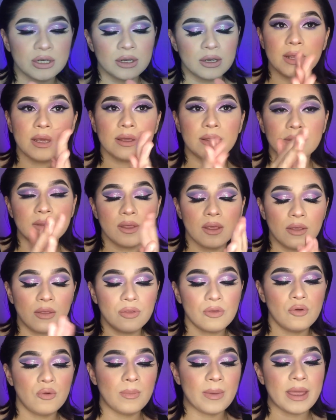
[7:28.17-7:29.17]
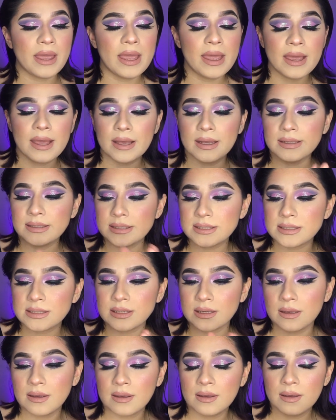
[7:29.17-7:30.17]
Put it through my hands,
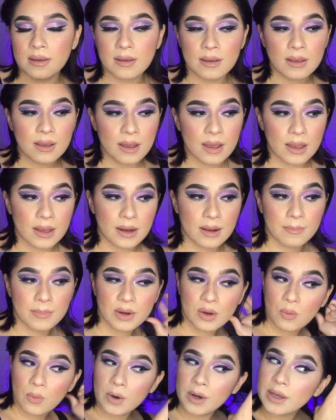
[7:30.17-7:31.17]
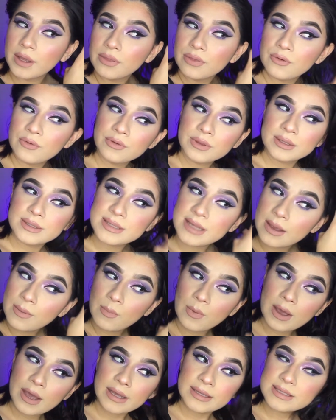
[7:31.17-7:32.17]
and I'm gonna work it through the same
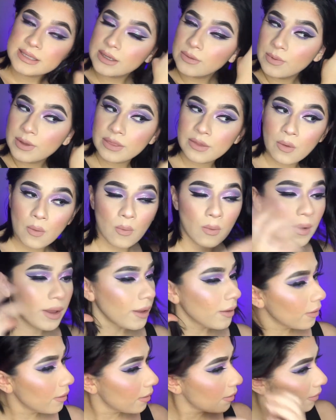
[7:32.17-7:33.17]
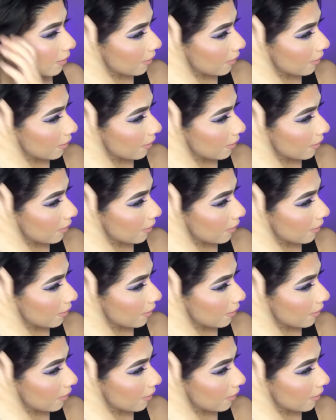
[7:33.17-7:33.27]
way I did with the oil.